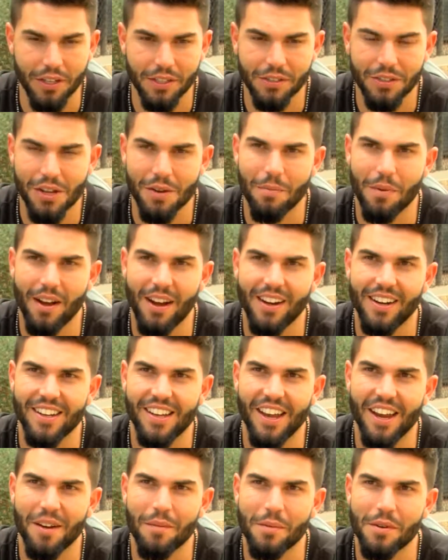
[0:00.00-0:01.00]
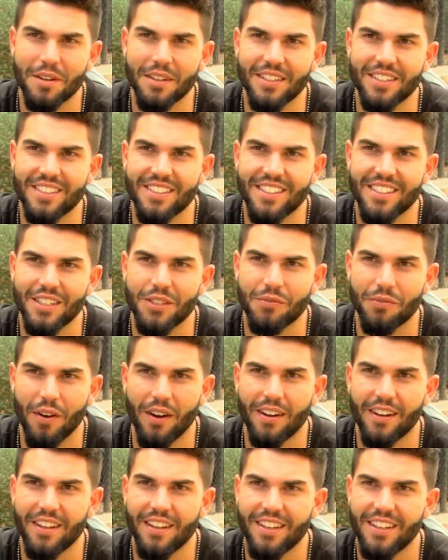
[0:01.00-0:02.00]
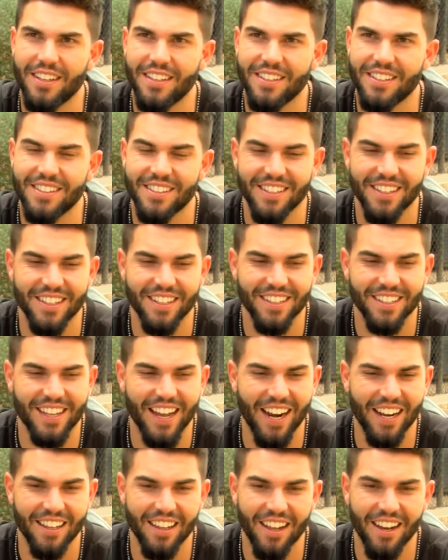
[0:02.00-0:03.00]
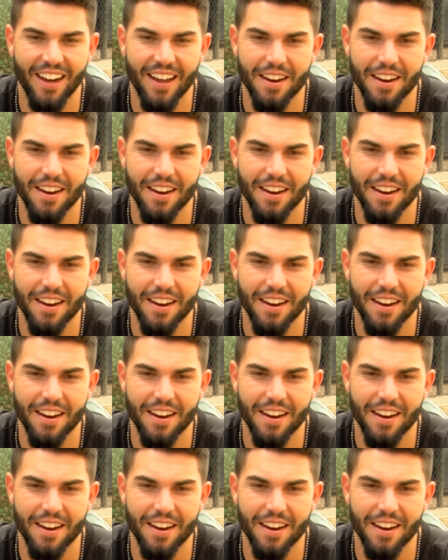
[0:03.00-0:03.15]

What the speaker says: He's good behind the camera. He's funny. He's got a lot of